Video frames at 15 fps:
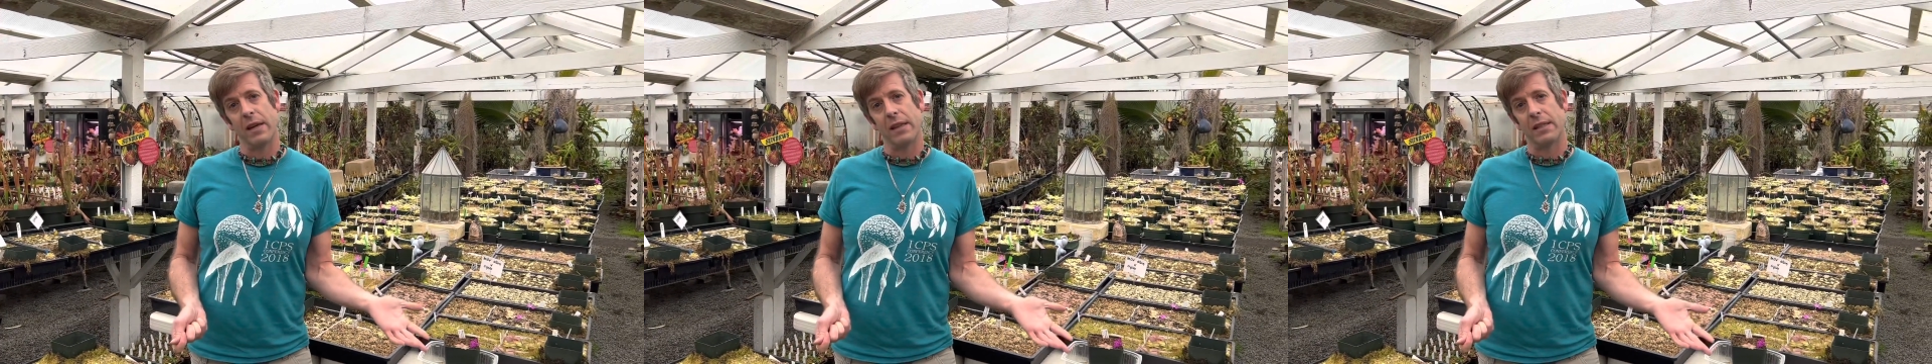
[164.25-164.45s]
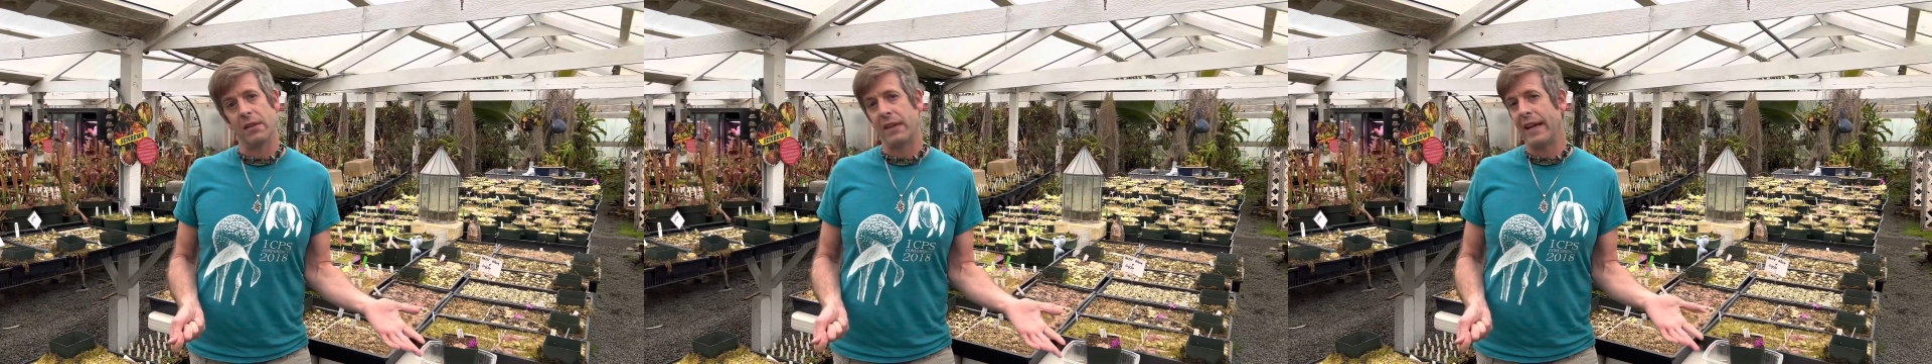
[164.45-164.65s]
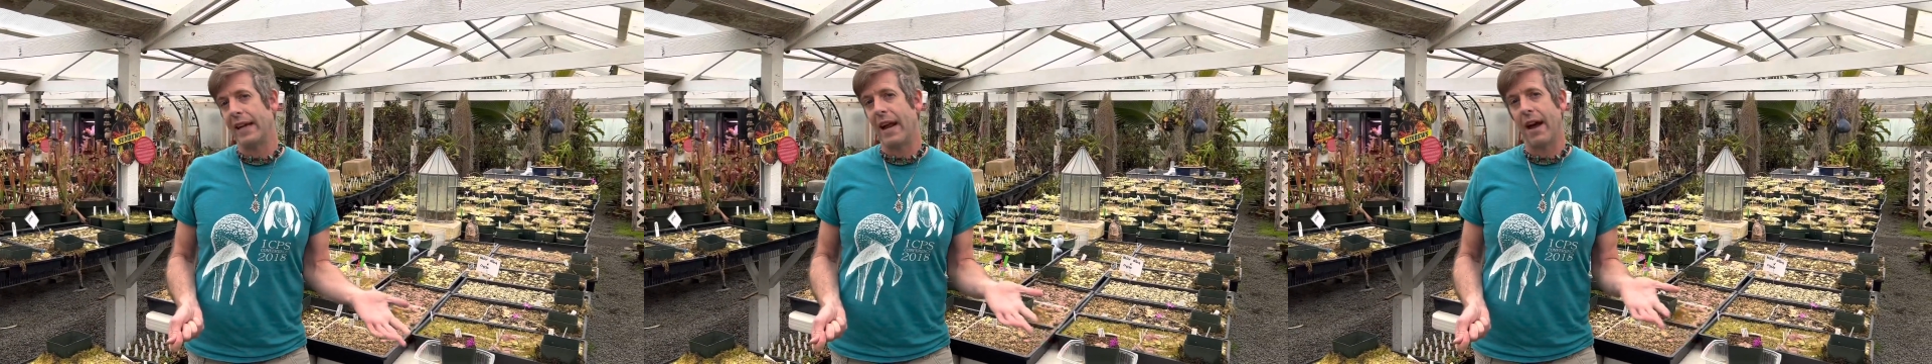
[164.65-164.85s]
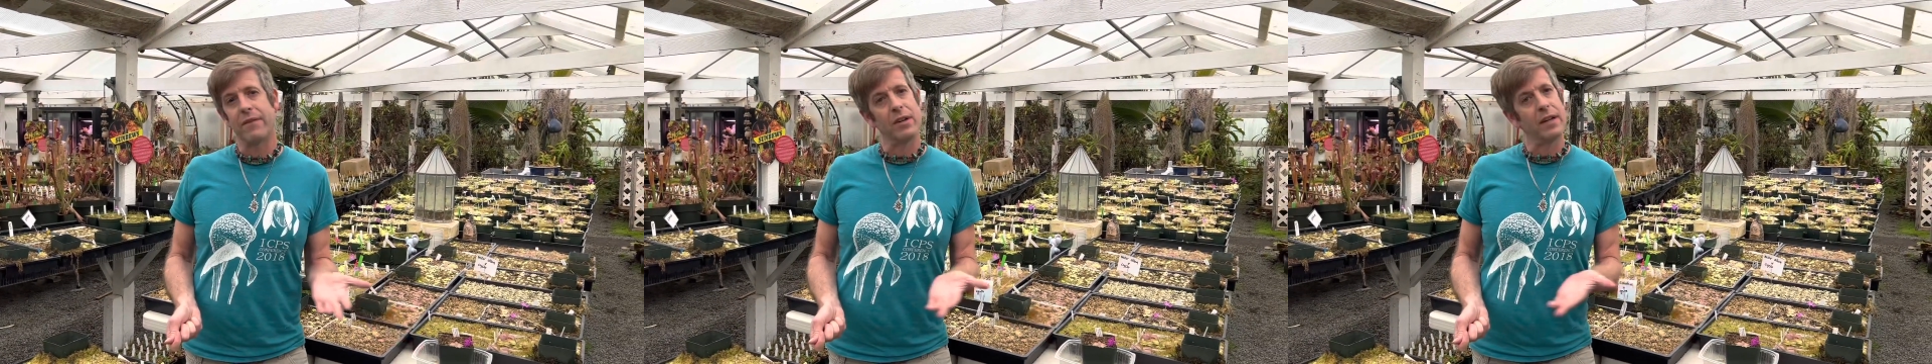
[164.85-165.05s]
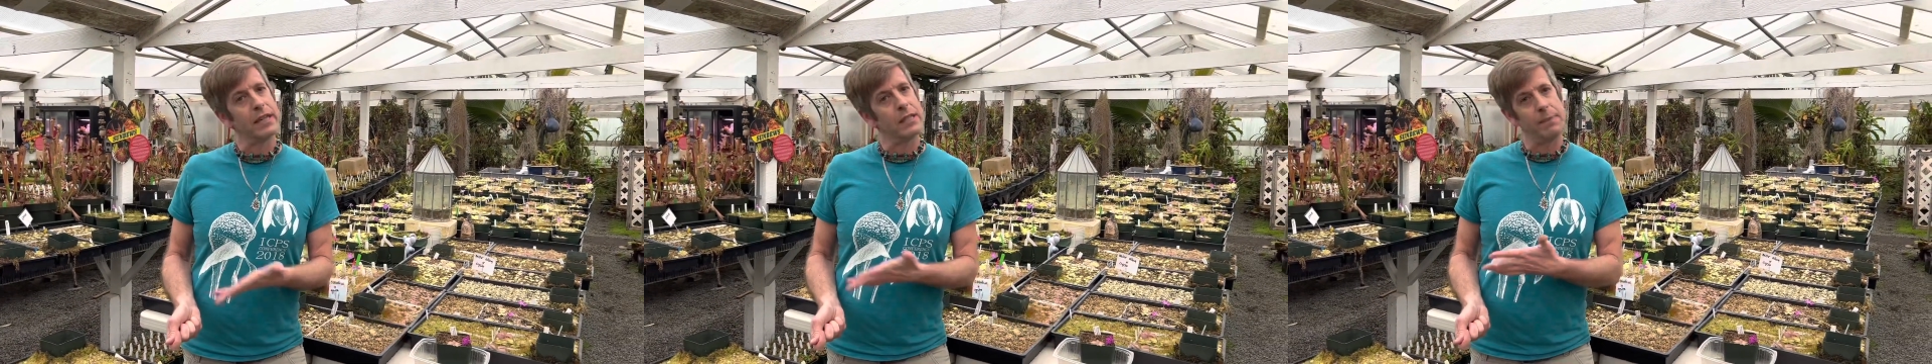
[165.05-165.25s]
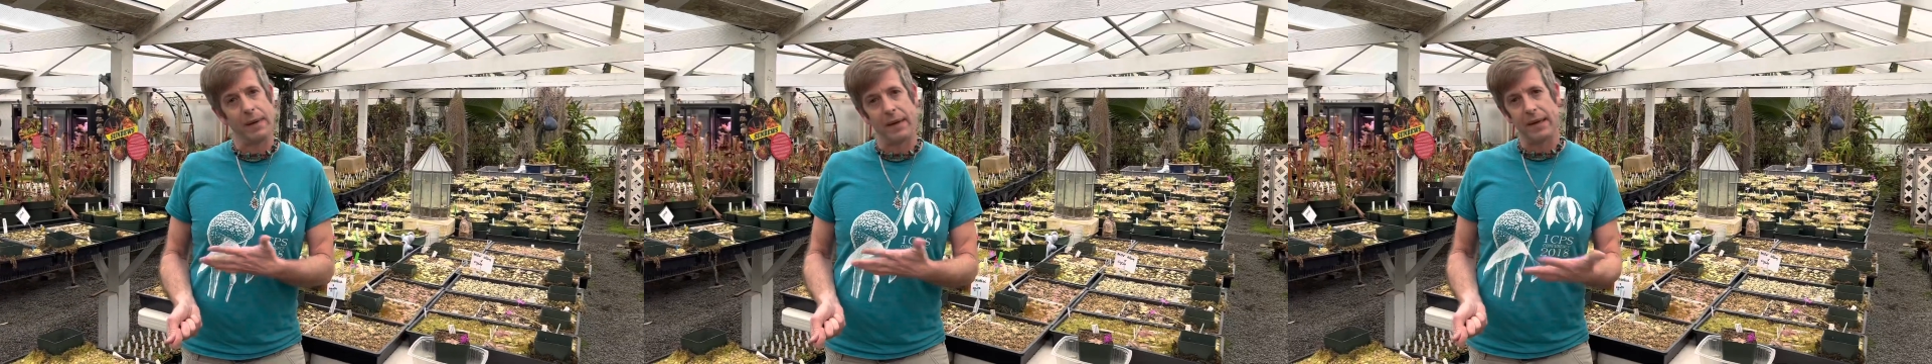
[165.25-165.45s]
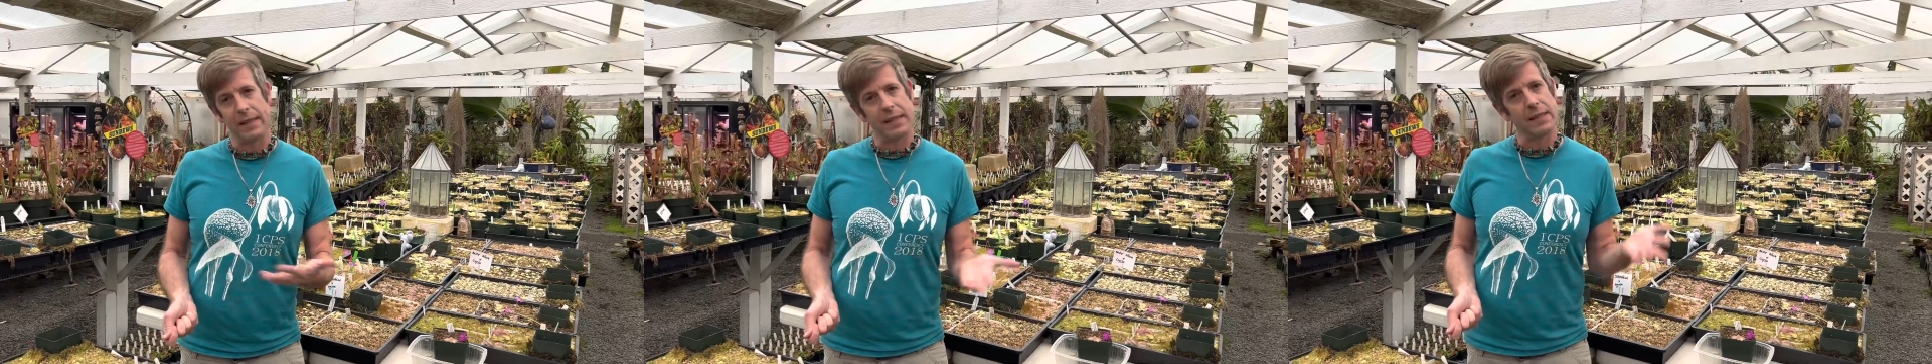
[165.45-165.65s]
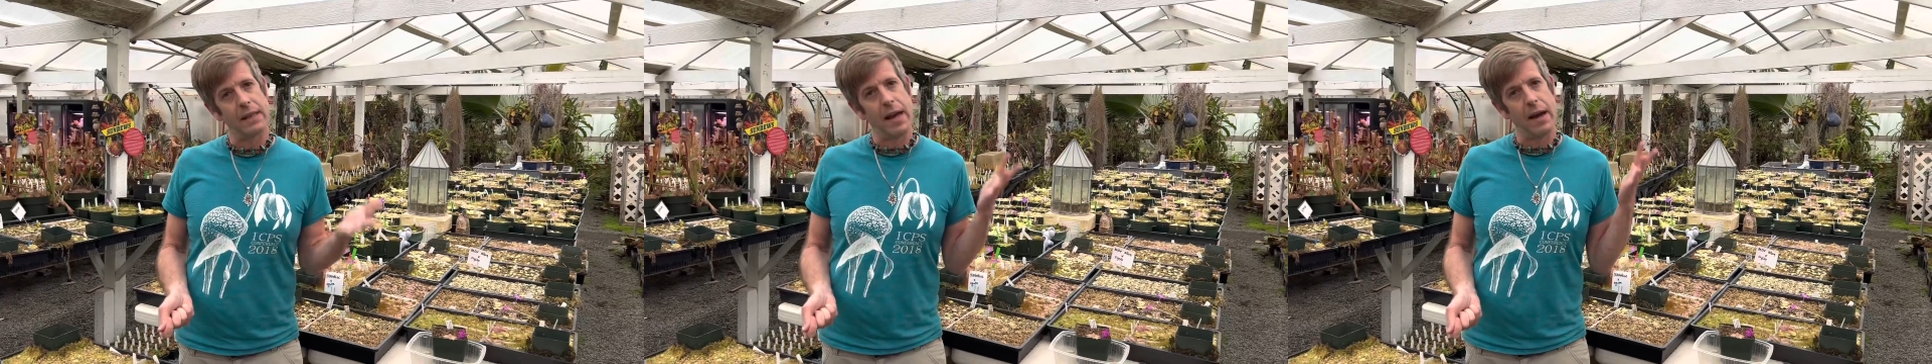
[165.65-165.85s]
and so they never
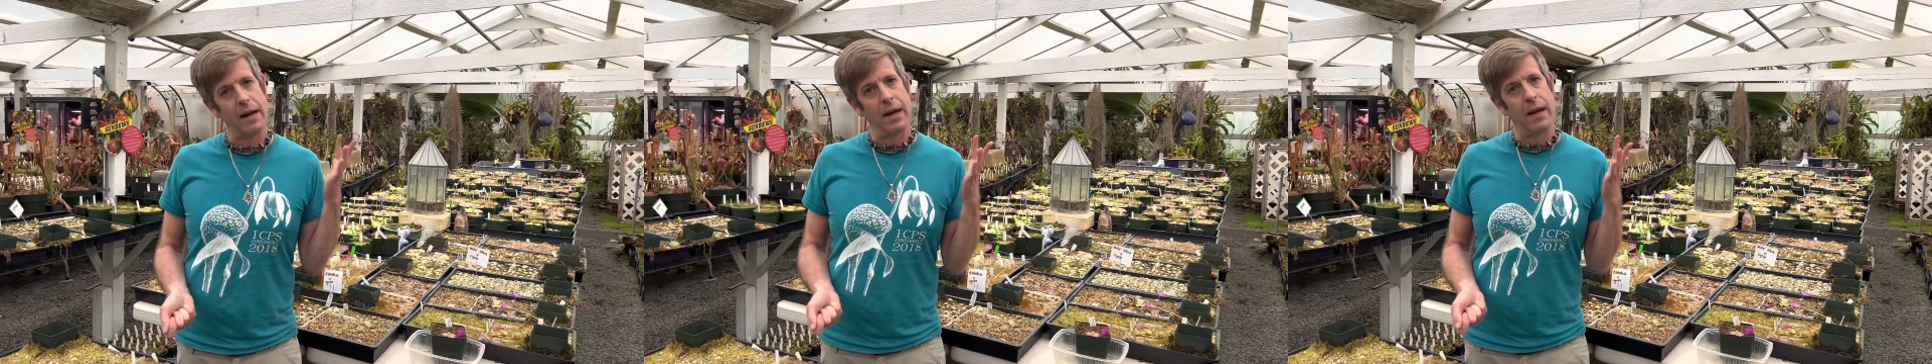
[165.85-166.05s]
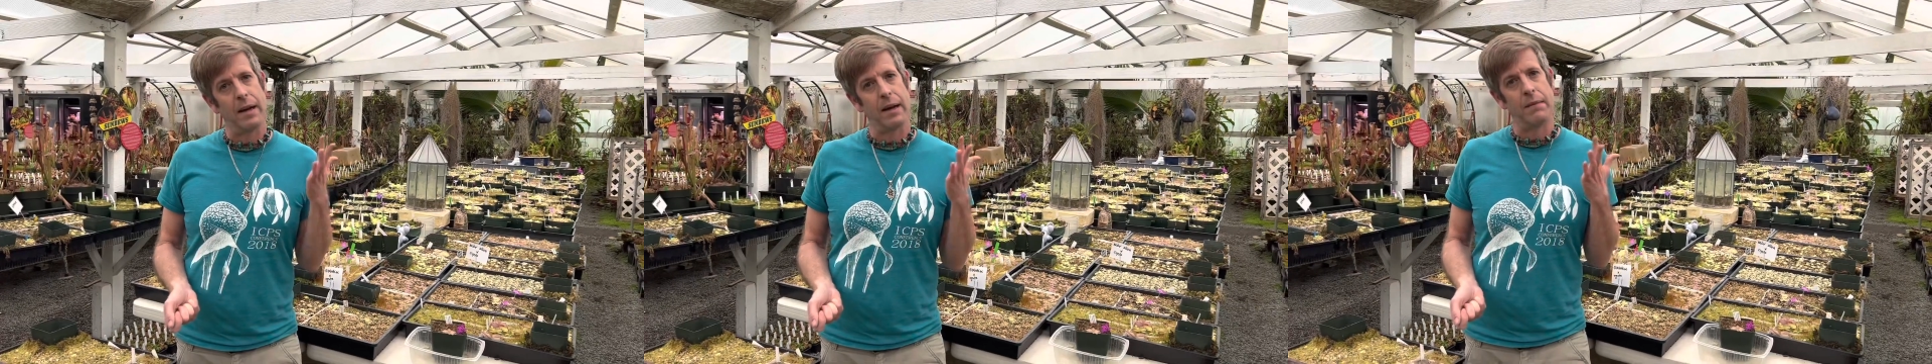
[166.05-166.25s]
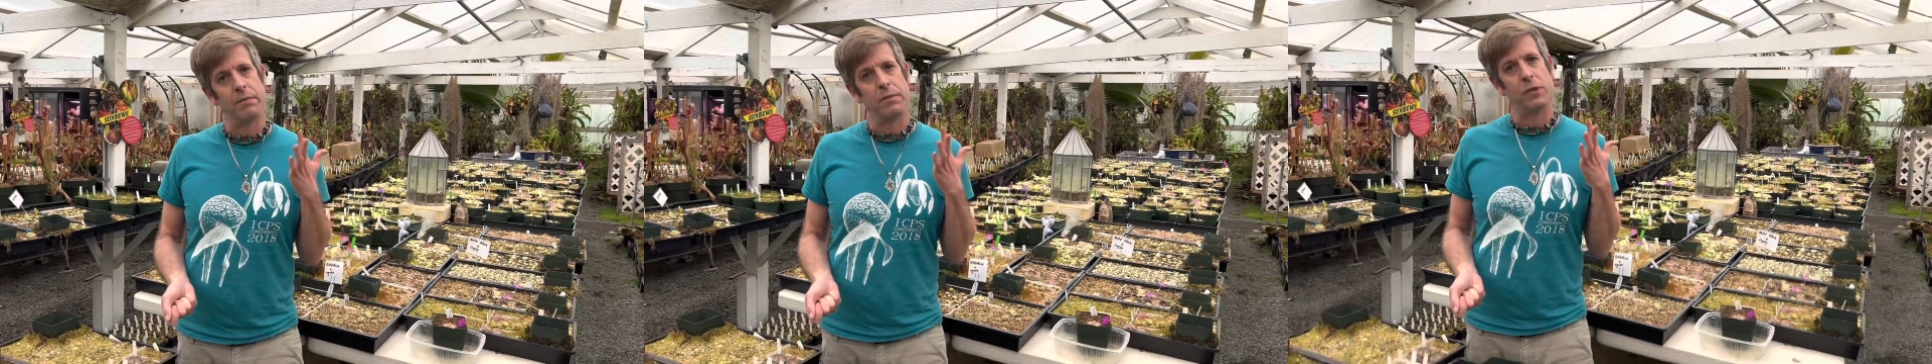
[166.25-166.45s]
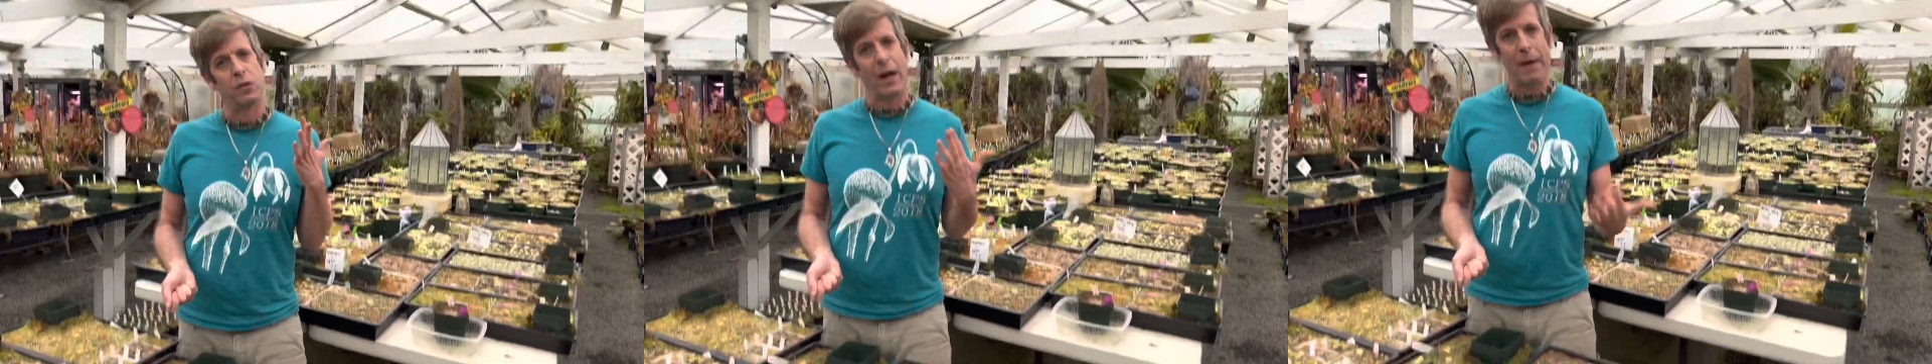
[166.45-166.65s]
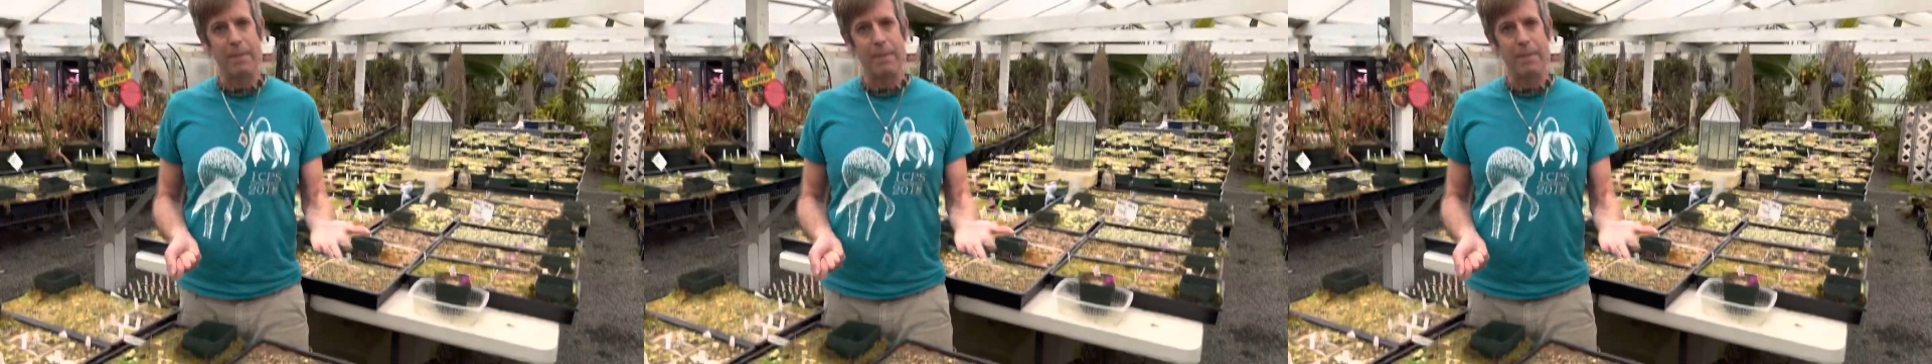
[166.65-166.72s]
experience that um, dry